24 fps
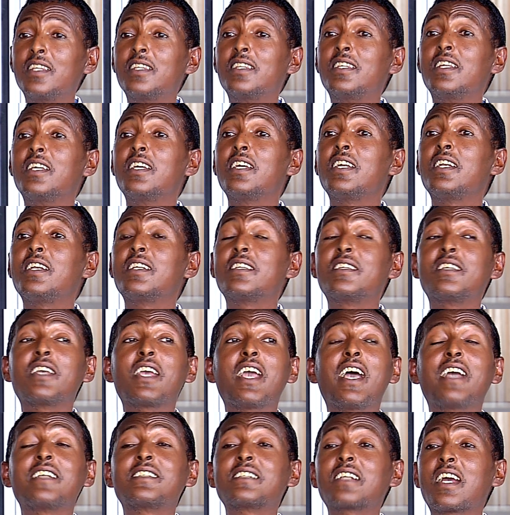Then they
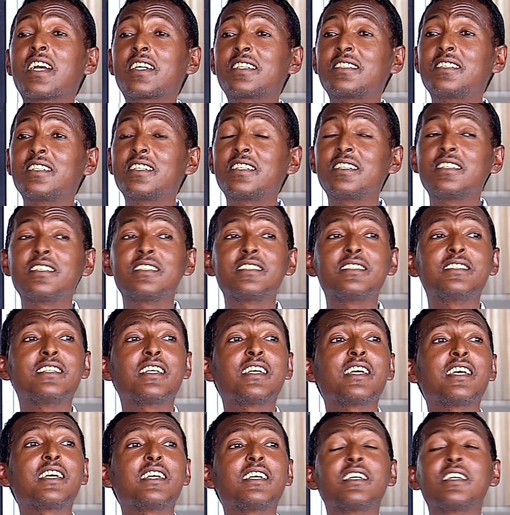attracted
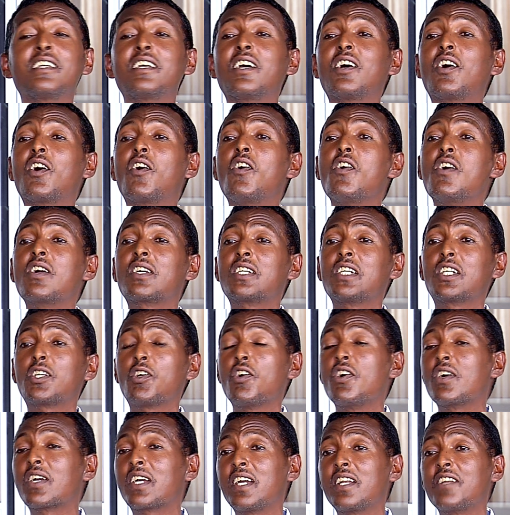the Hong
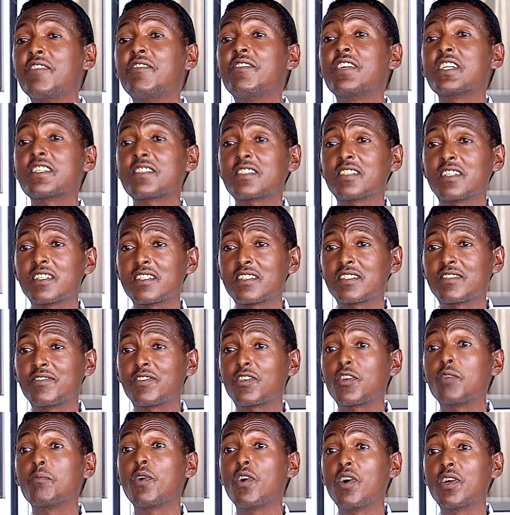Kongan investors
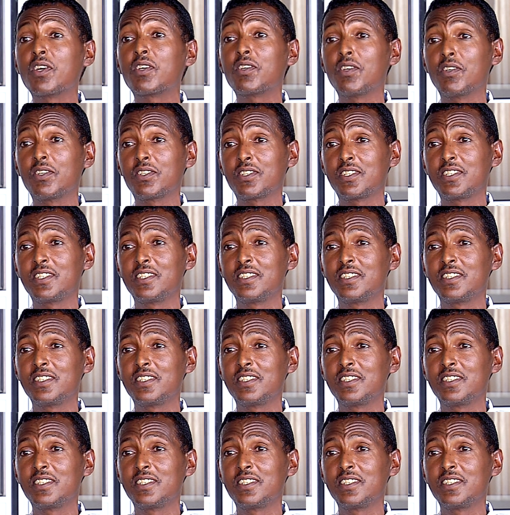from Hong Kong.